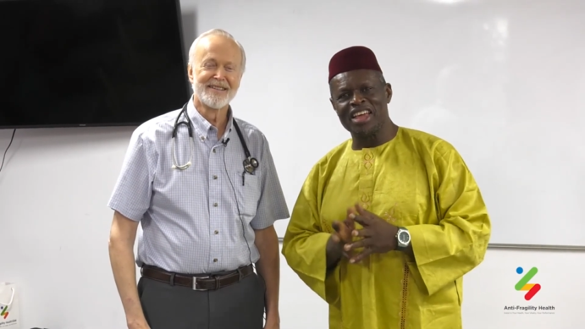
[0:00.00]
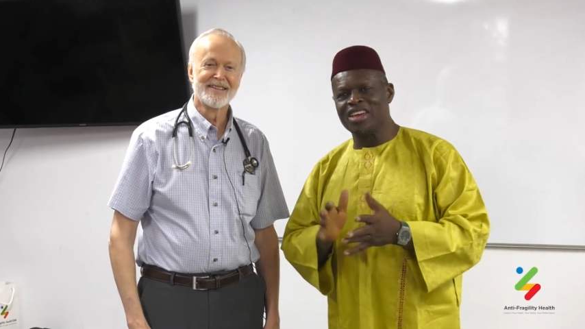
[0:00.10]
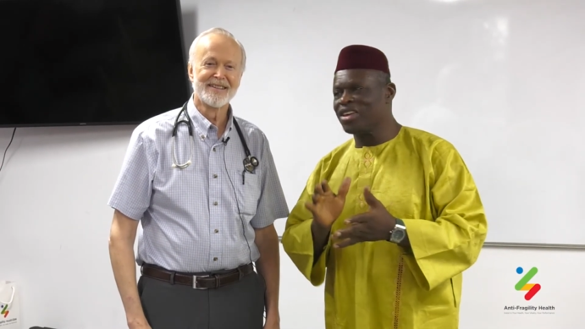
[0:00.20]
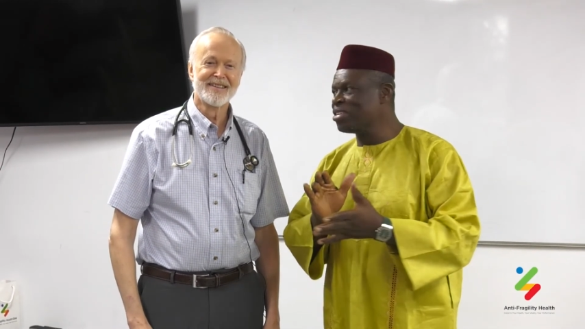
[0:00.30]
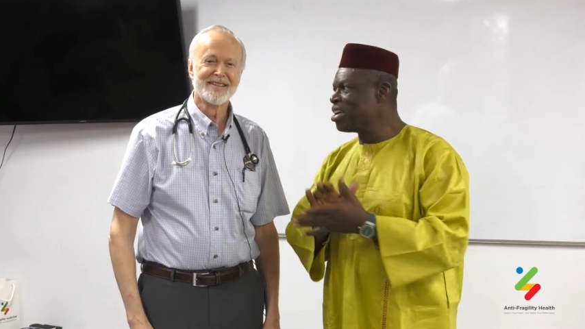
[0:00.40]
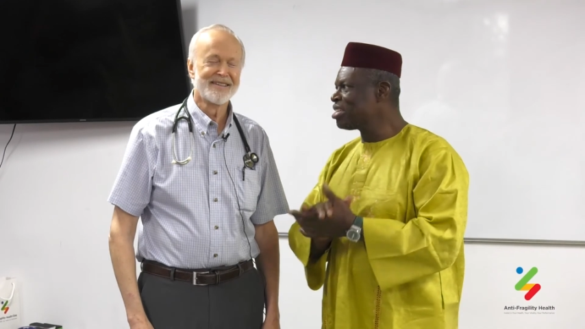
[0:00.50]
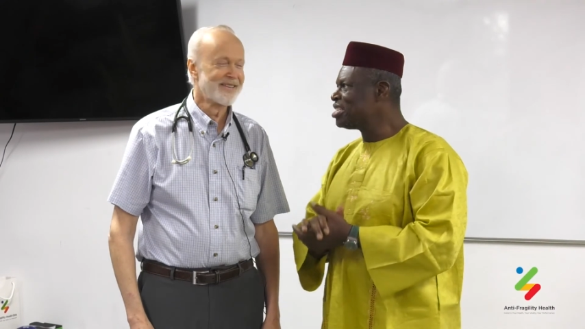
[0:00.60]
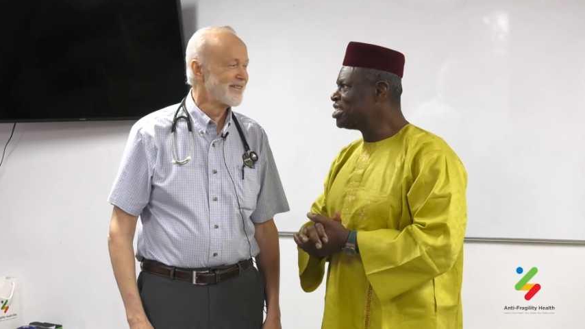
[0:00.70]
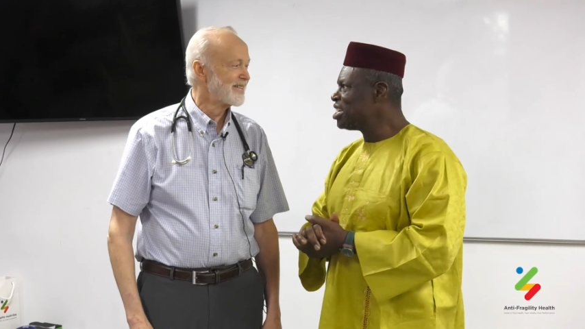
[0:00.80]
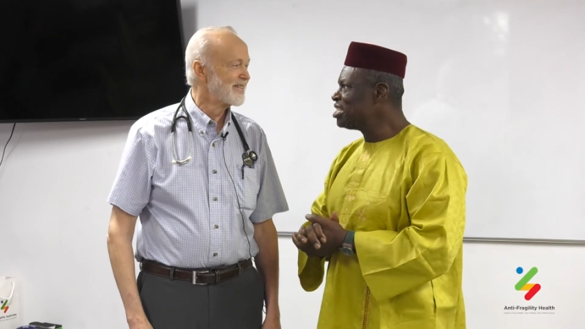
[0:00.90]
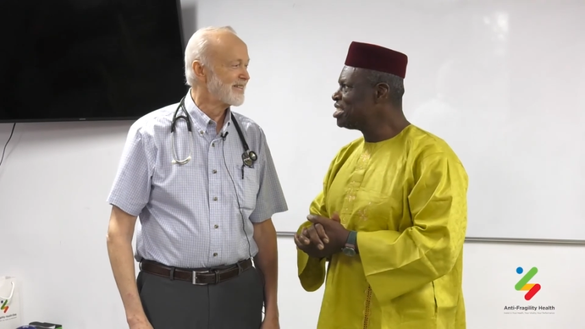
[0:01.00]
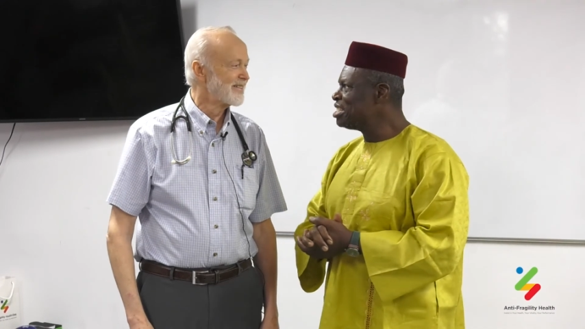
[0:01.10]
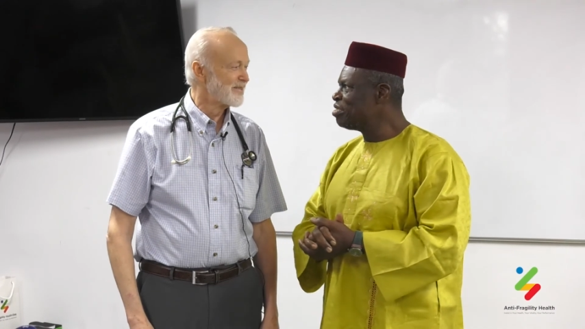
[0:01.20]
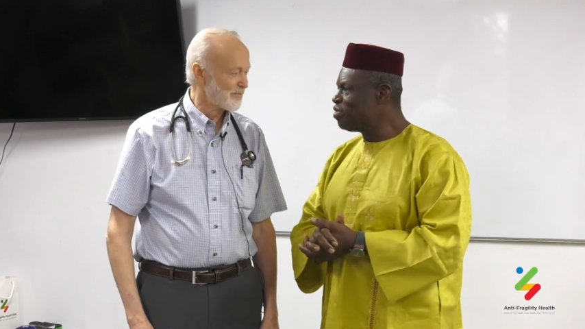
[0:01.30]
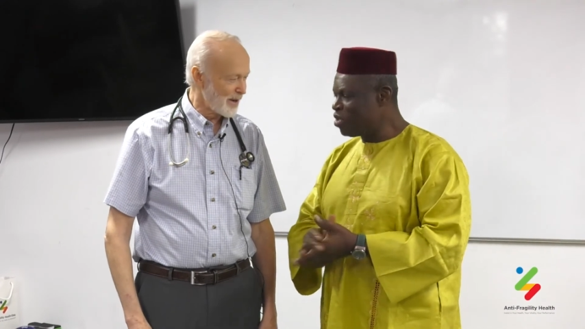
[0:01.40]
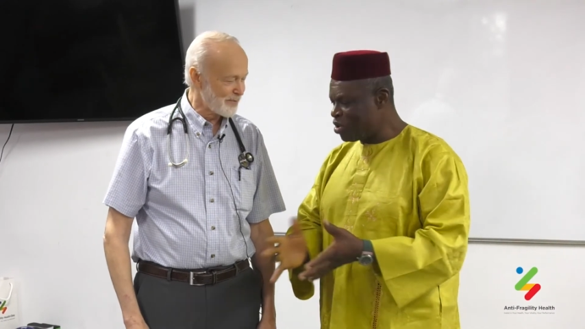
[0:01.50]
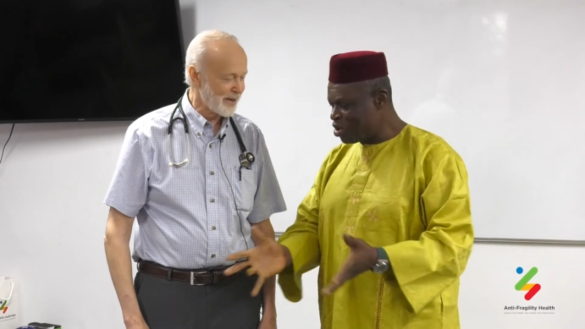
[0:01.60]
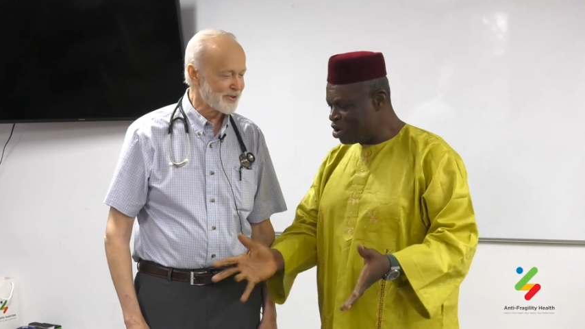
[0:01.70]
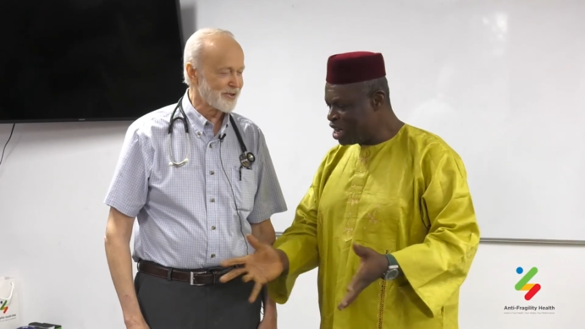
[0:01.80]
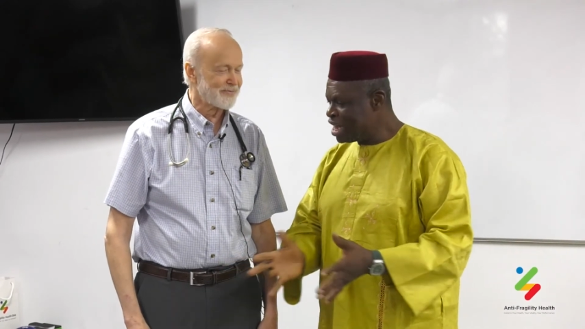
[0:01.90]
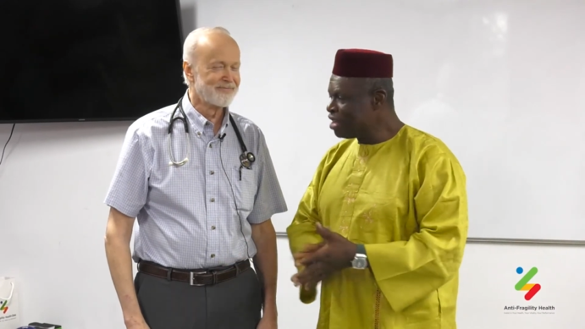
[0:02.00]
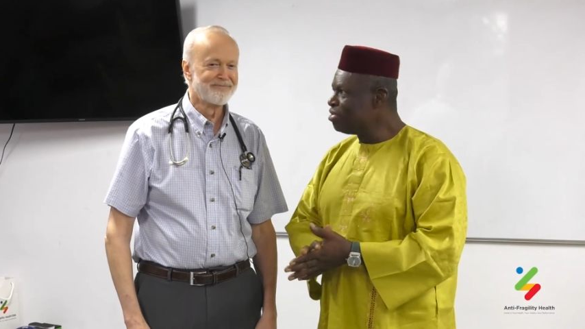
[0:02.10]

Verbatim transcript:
Speaker 1: Thank you, Dr. Johnson, for My pleasure.